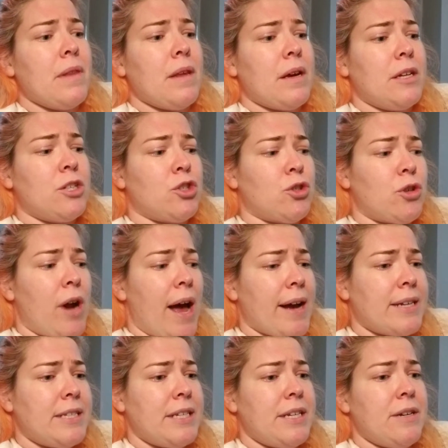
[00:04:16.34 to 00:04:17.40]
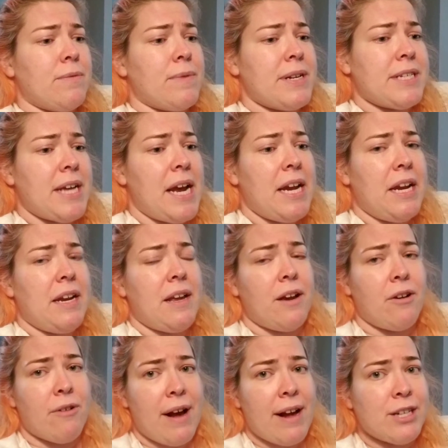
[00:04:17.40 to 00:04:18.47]
attracting, retaining,
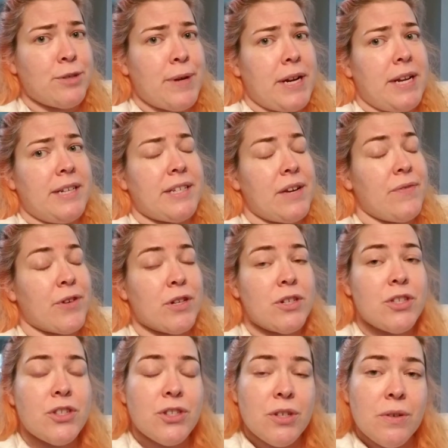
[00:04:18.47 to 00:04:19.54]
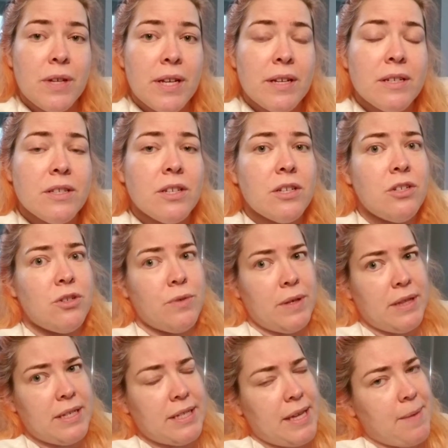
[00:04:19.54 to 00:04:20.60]
and graduating diverse students, and doing
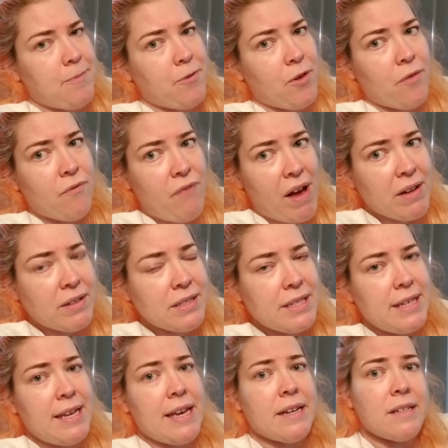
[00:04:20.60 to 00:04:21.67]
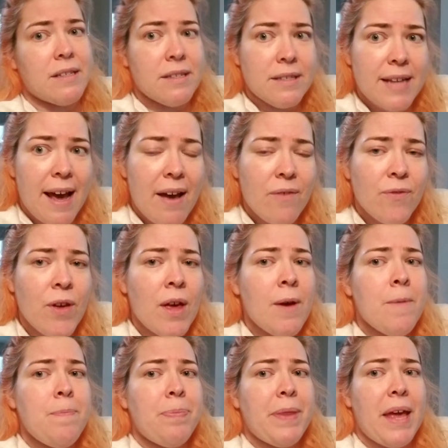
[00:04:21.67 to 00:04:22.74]
the same for faculty and staff,
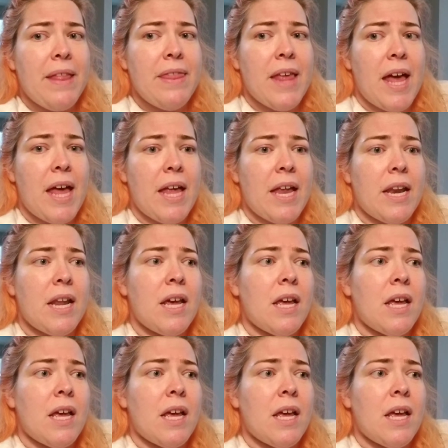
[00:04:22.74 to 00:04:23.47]
and then